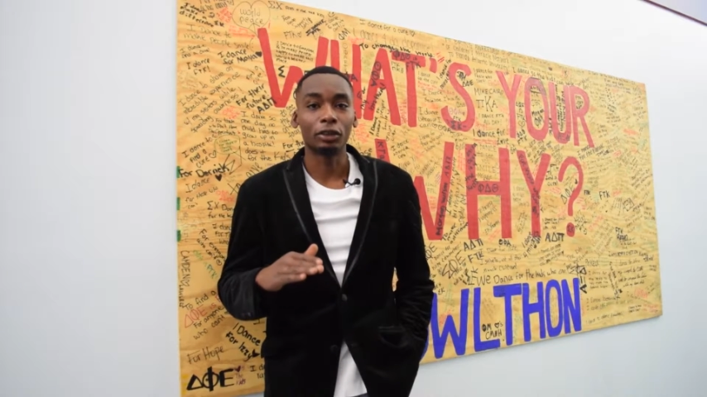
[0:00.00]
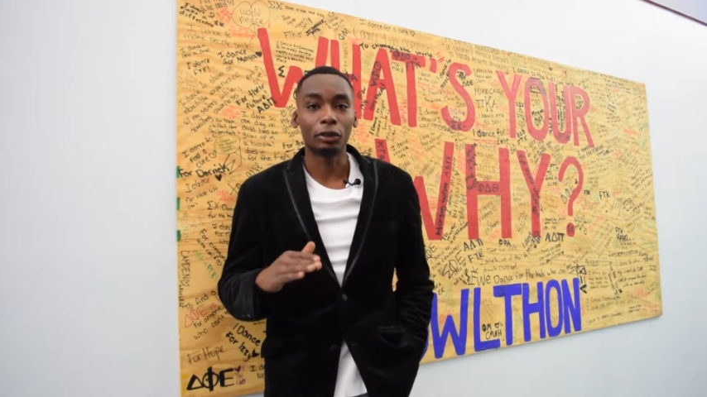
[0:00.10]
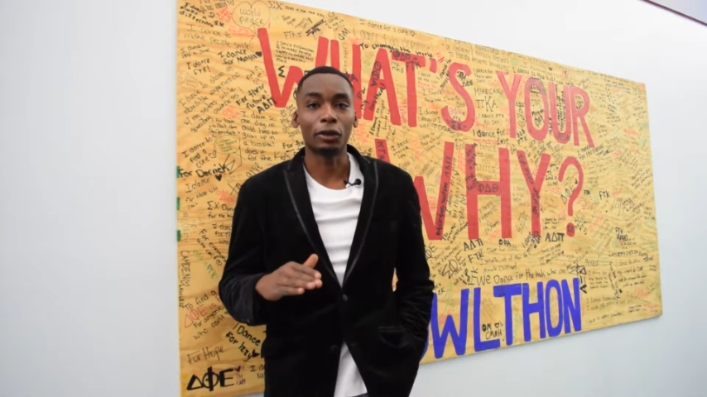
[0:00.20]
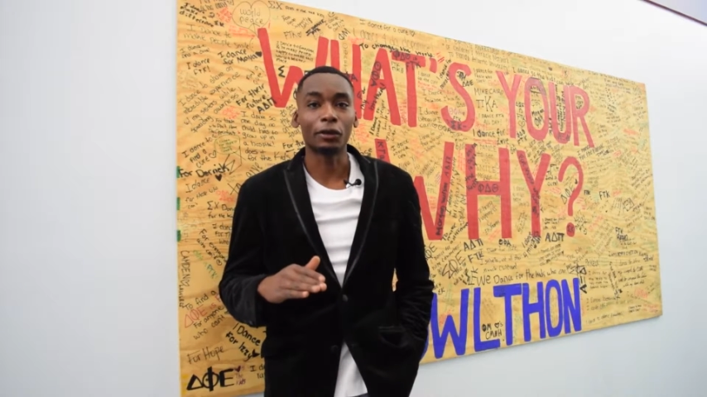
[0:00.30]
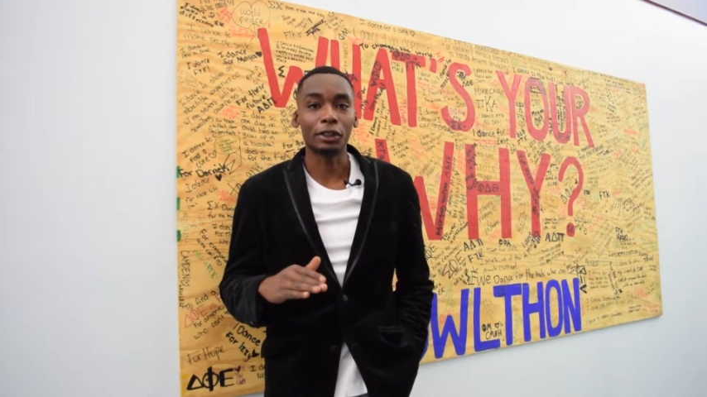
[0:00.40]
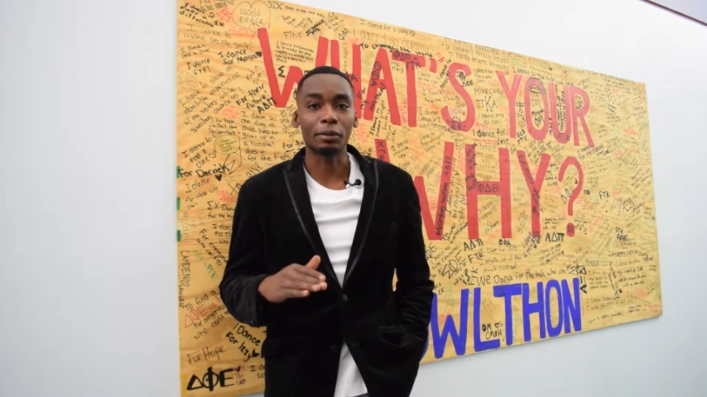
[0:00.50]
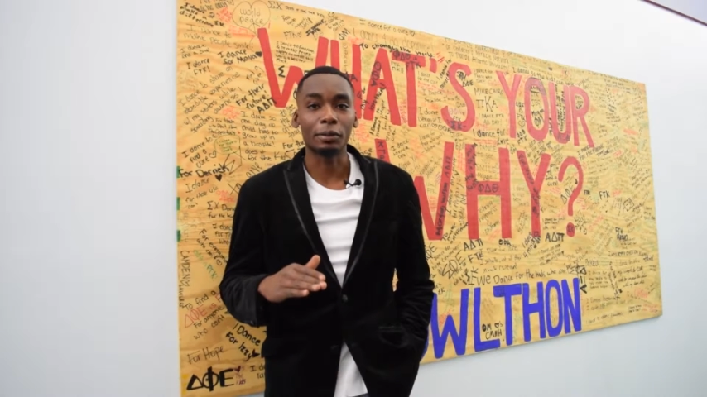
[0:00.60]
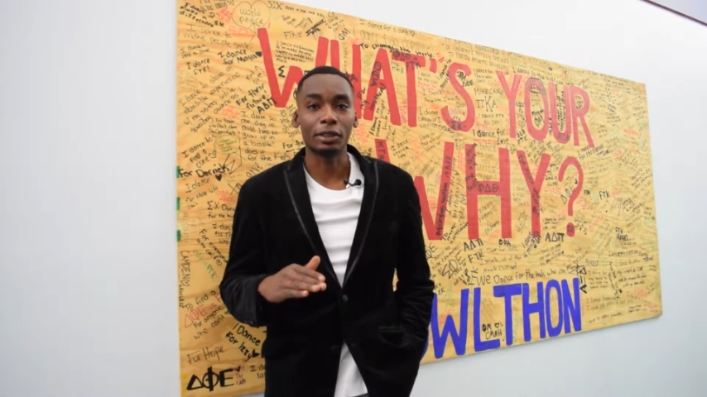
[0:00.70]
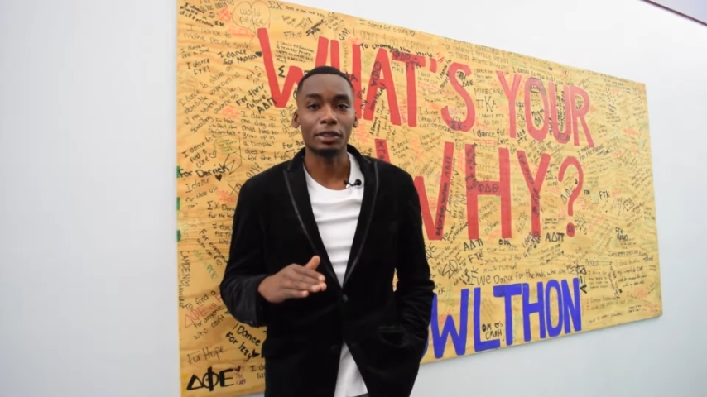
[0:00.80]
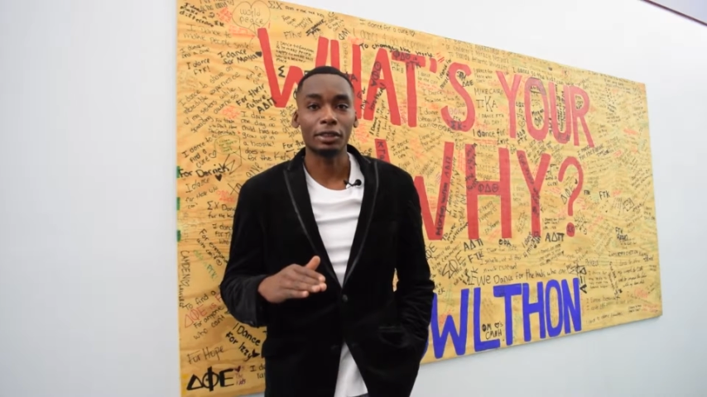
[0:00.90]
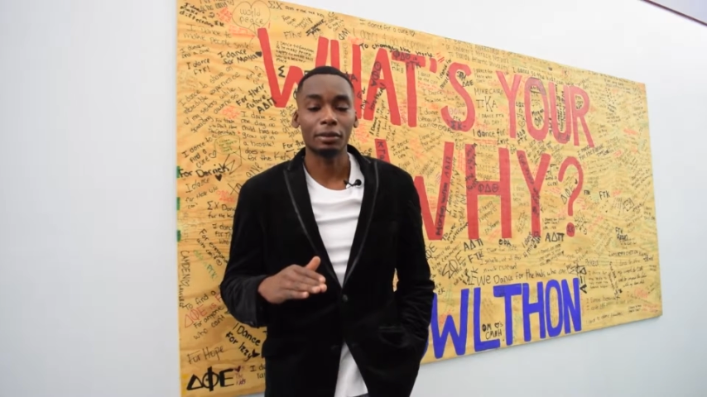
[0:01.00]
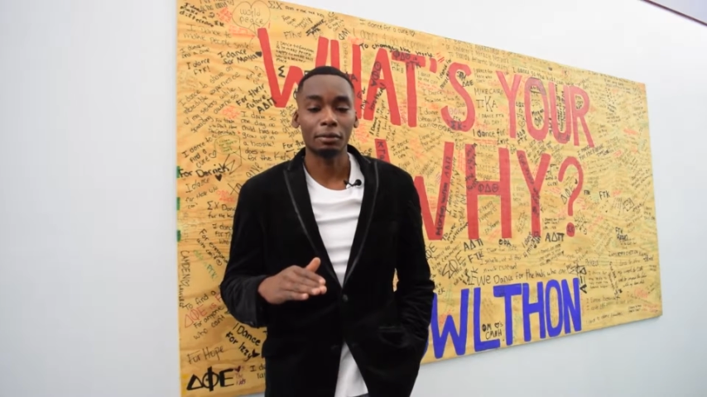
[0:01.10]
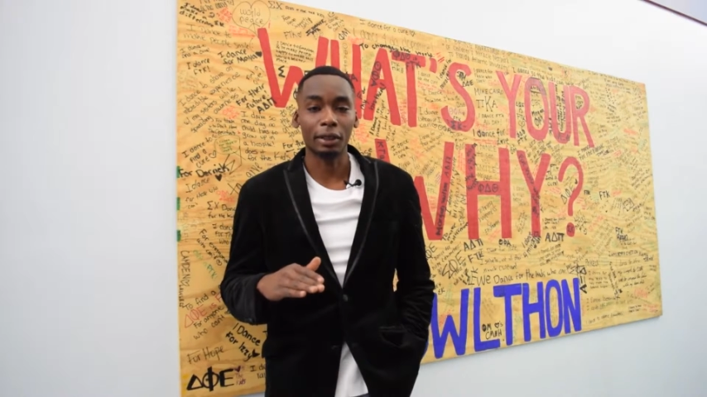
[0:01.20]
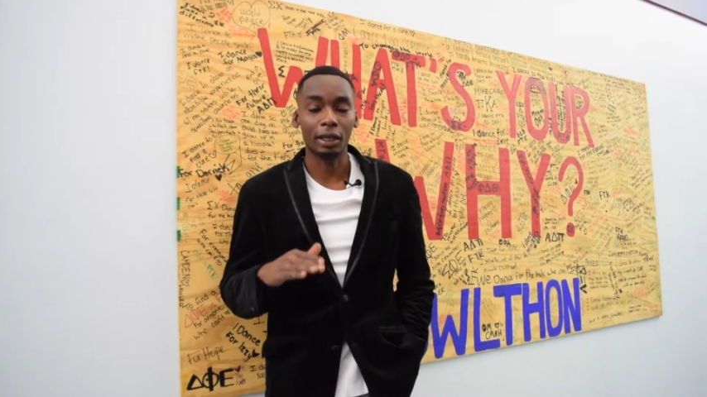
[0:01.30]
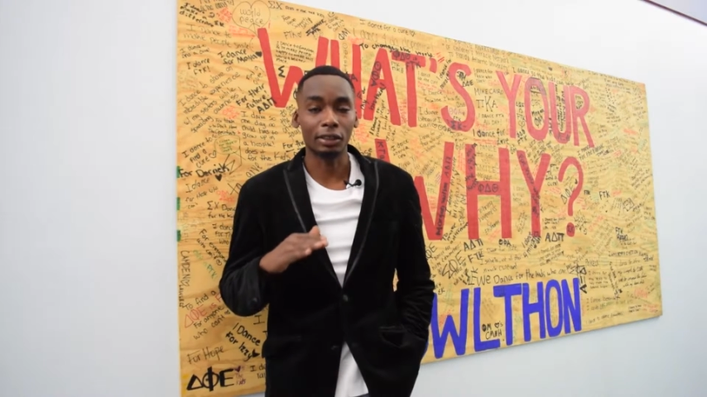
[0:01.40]
during Christmas
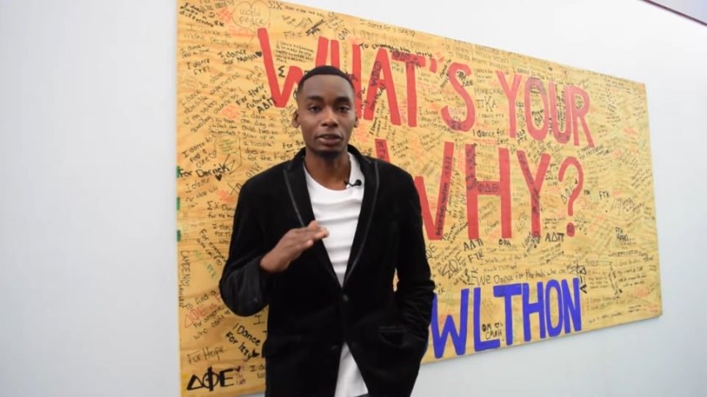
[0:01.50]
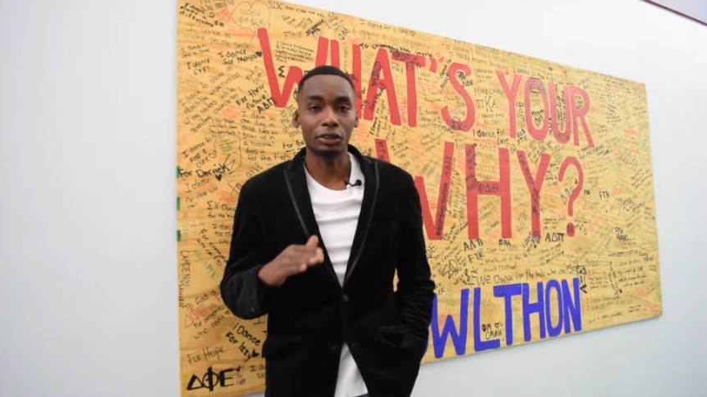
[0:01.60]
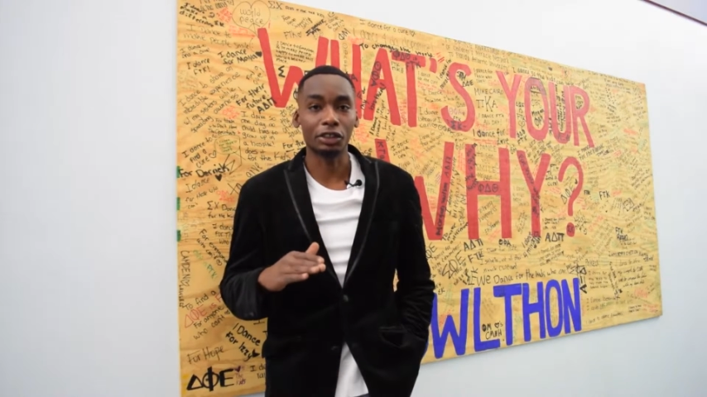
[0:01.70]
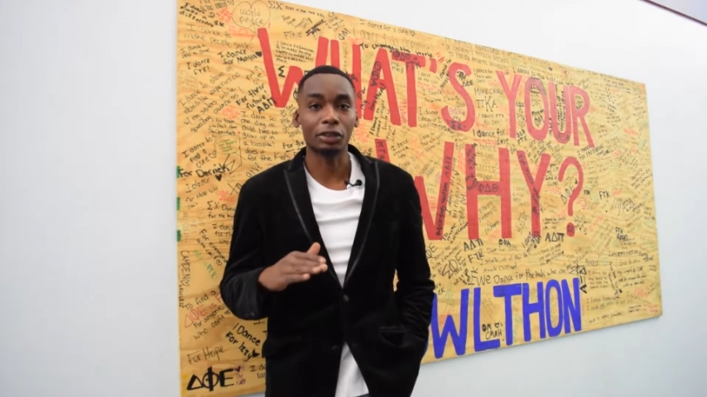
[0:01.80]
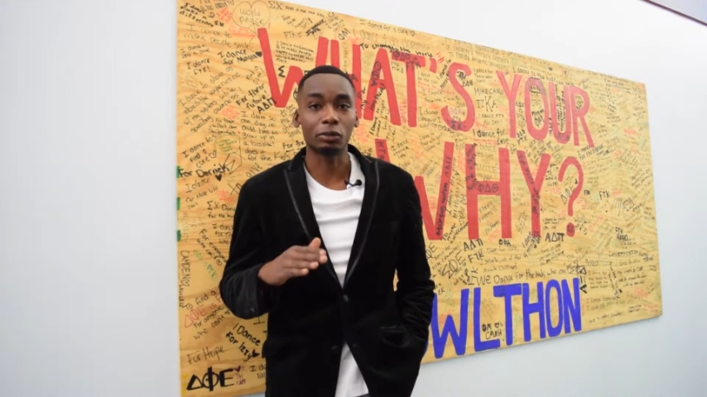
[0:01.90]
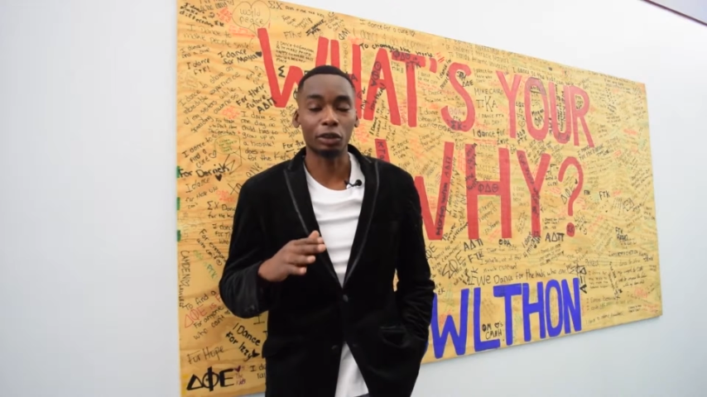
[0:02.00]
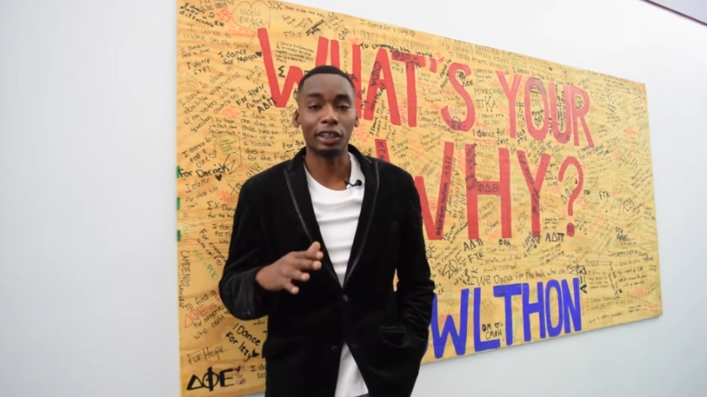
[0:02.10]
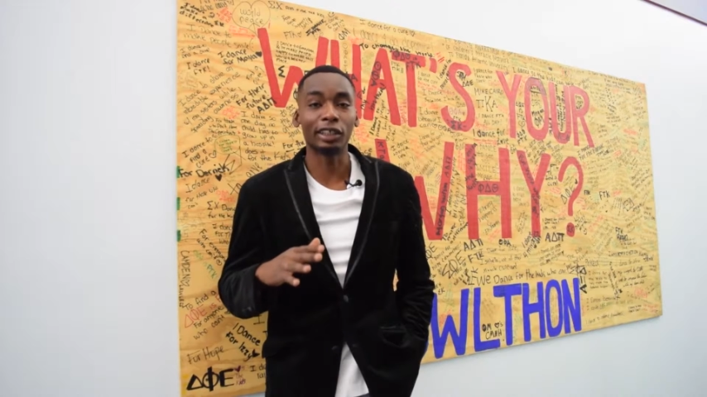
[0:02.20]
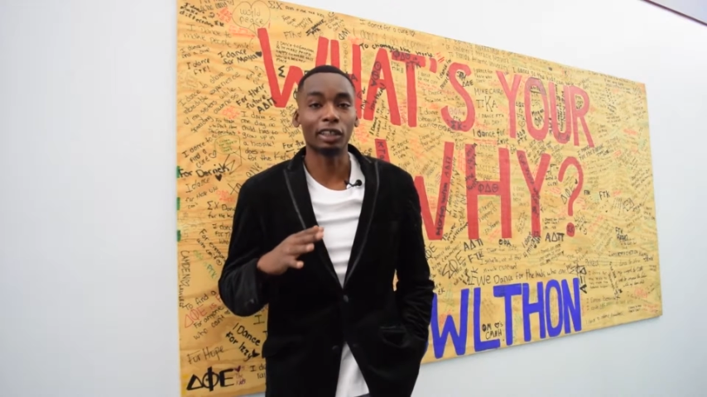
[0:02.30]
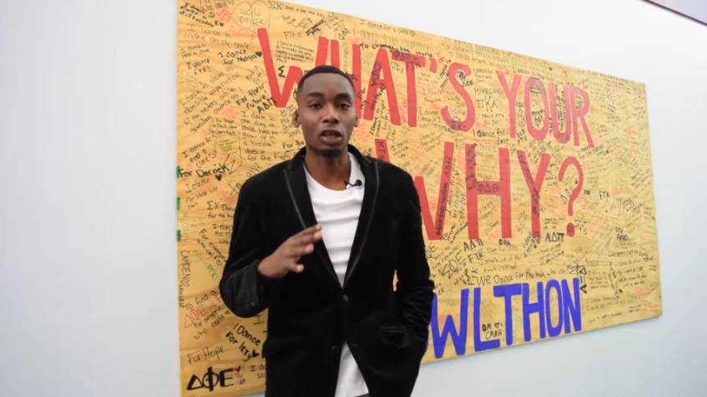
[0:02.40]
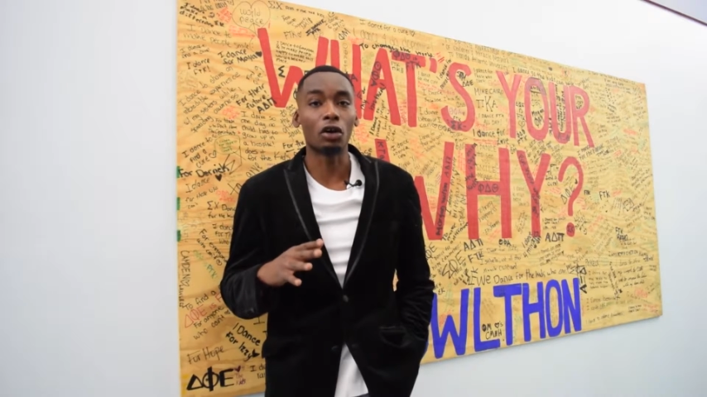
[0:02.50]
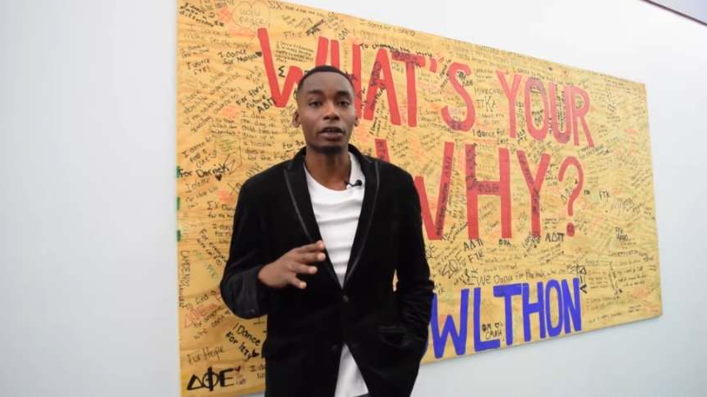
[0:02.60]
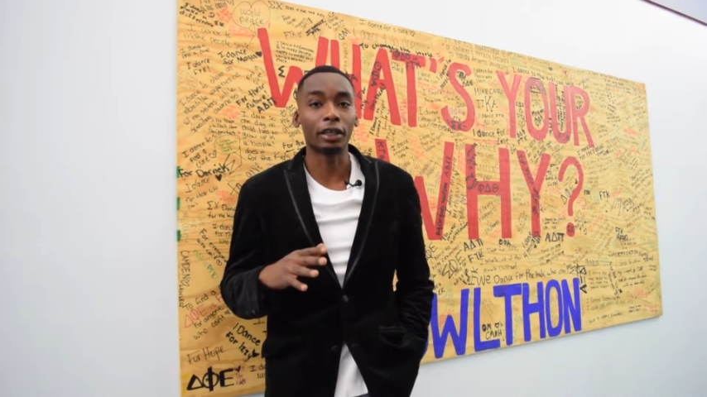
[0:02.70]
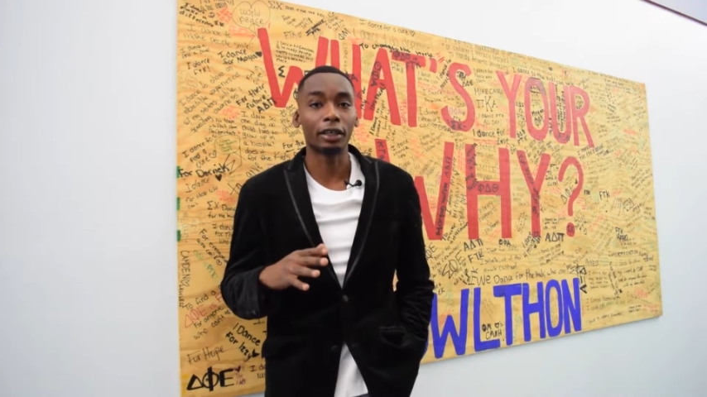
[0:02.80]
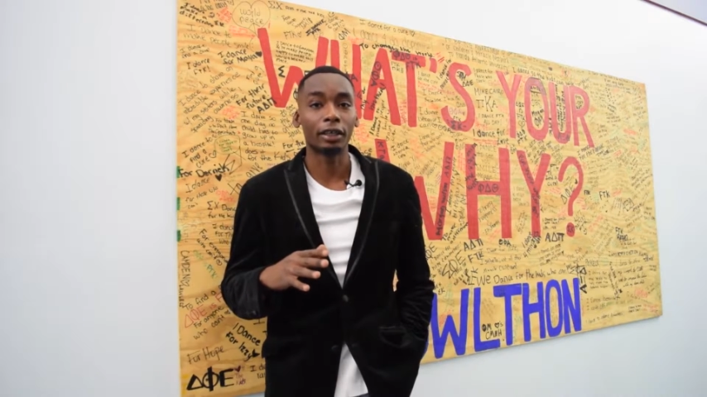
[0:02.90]
because they're just really
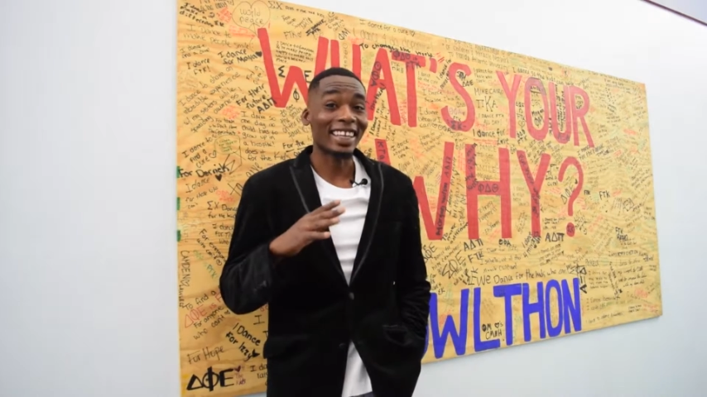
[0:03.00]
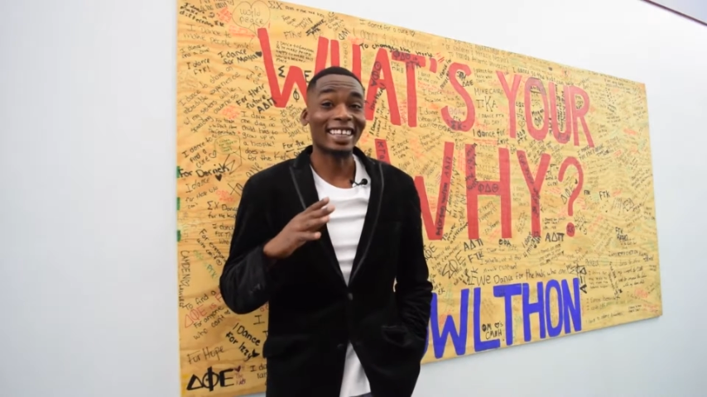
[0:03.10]
annoying.